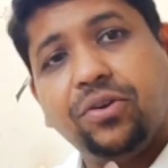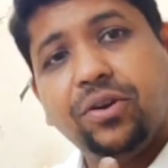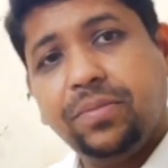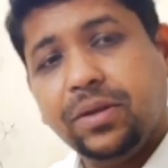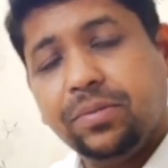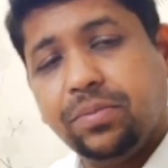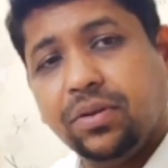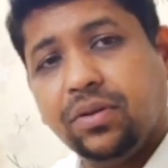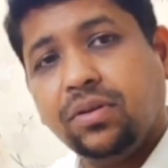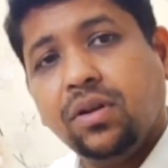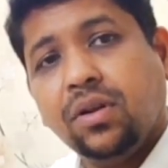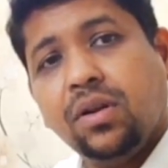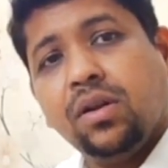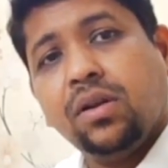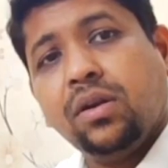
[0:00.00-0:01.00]
people
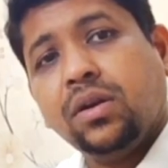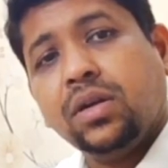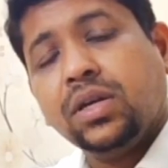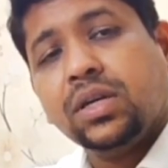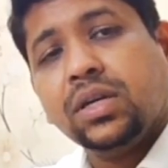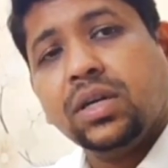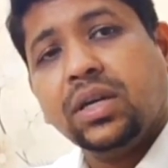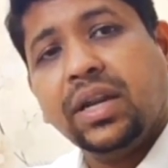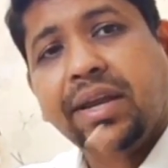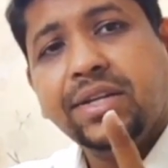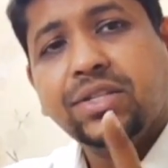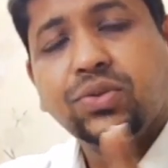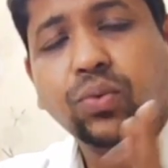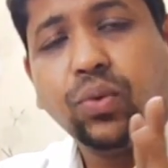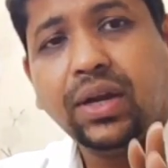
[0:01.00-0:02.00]

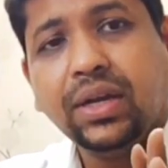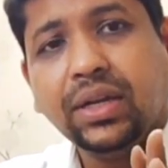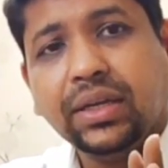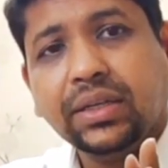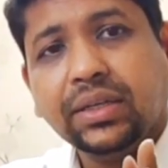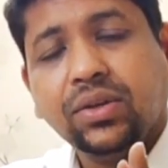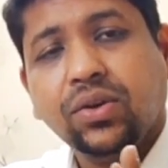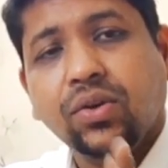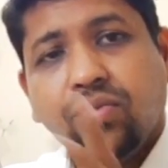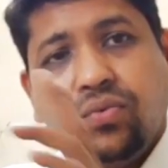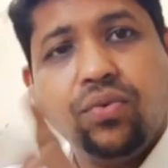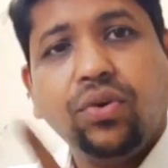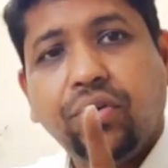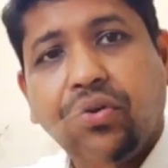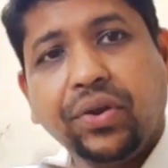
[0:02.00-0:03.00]
needs only
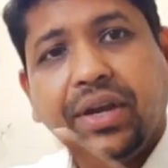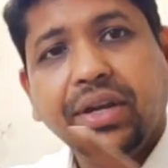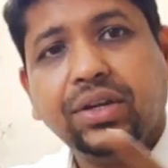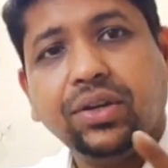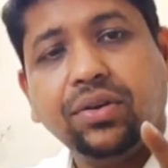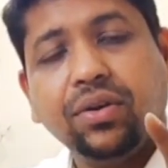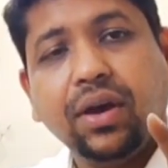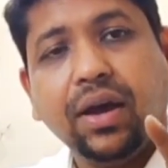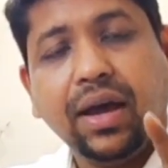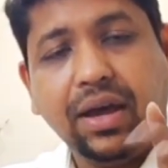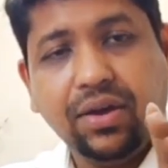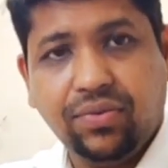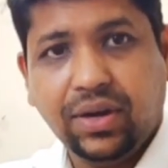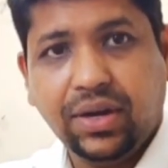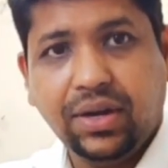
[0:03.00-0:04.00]
4 into
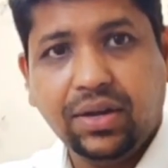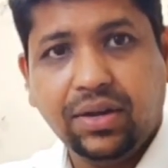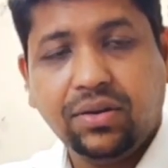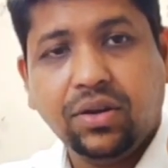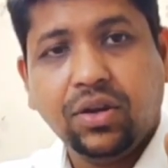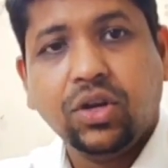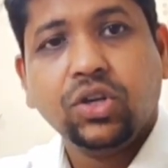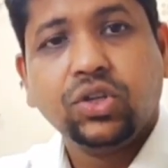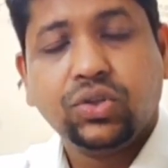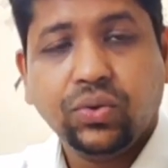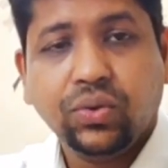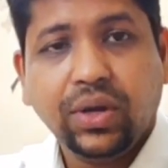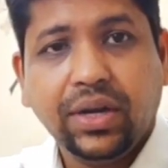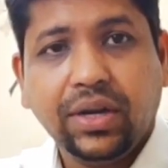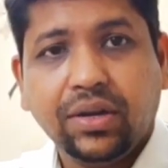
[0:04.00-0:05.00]
½ liter, 2
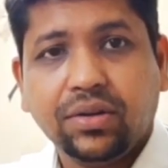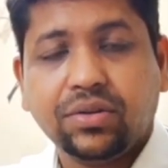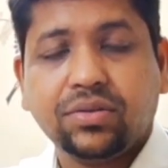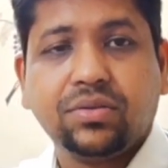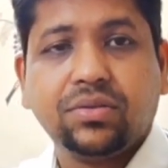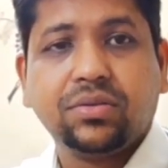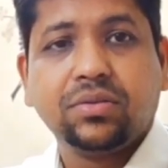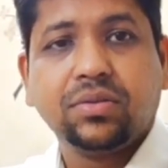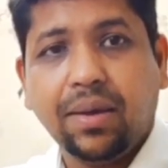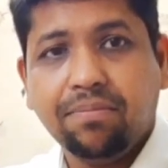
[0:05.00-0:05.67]
liters a